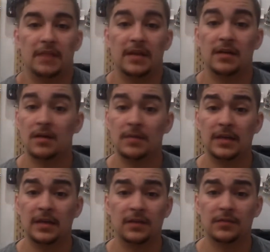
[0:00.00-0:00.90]
and not
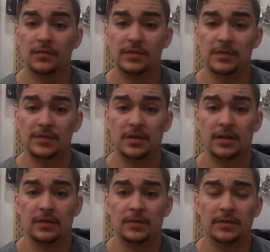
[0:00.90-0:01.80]
make it your full-time
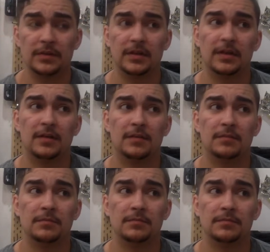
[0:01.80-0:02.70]
job.
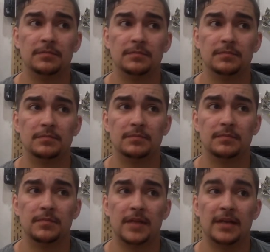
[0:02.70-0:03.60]

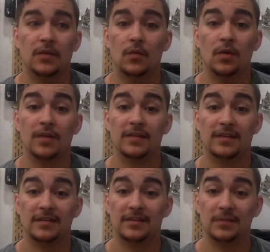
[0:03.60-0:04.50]
I don't want
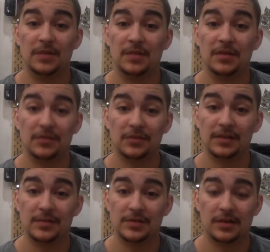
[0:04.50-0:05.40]
this to be my
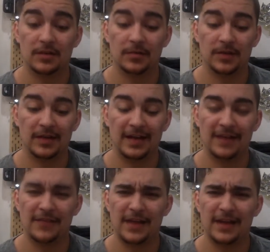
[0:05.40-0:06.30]
full-time job. I
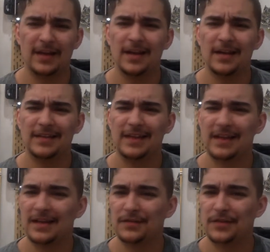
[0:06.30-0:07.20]
have that
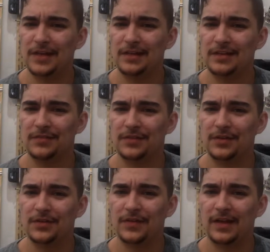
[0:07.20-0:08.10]
kind of niggling
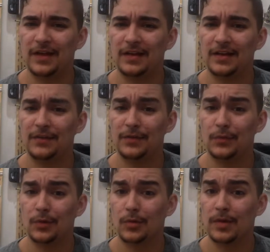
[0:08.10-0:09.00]
fear that if
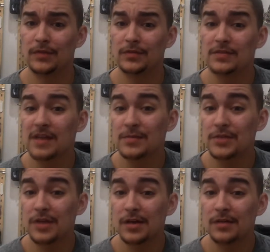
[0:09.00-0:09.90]
it were my full-time
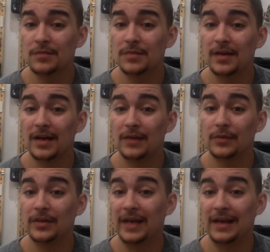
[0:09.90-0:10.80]
job, I
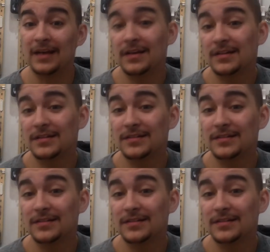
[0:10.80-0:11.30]
would hate it.